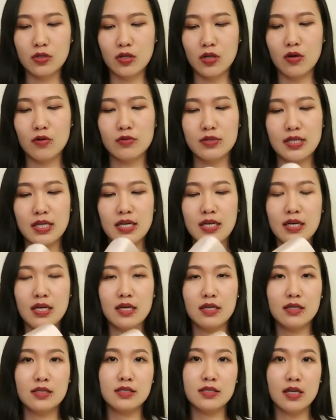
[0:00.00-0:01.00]
close it
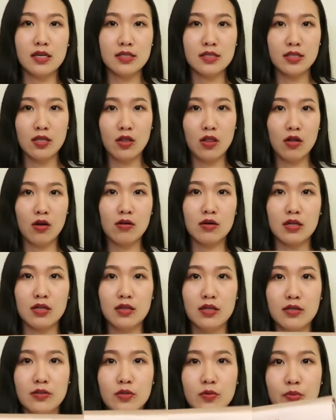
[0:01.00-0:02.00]
it does look a
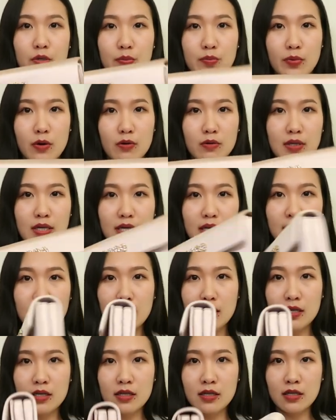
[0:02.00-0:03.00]
little bit
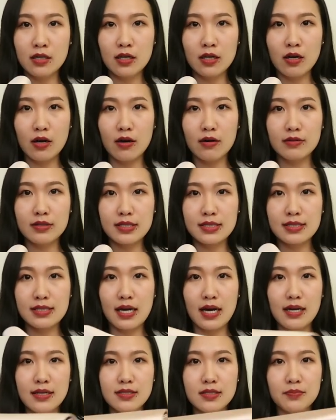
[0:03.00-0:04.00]
bulky on the
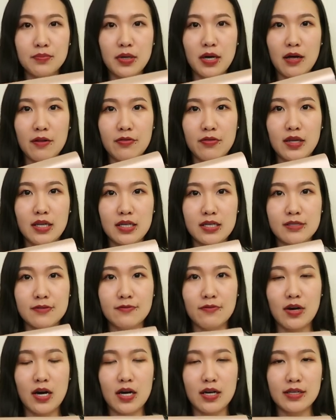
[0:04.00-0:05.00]
side but I think it's
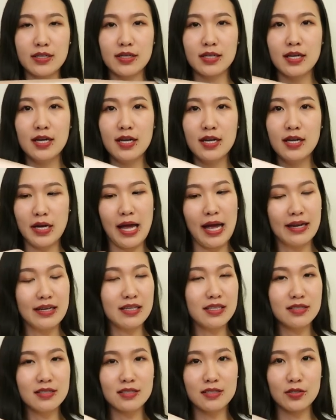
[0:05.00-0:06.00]
fine but at
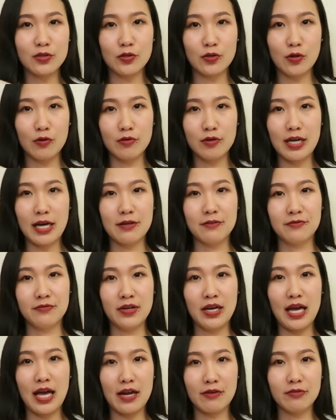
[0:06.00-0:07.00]
least you know you can
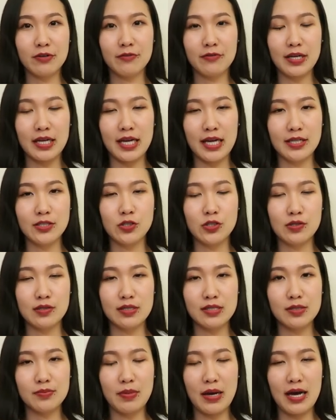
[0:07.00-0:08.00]
fit everything into
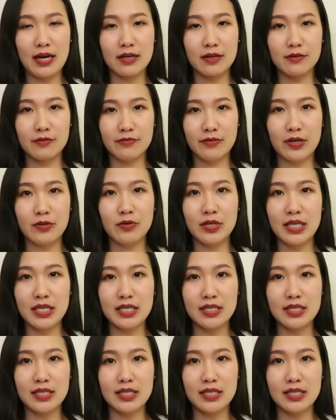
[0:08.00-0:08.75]
this bag very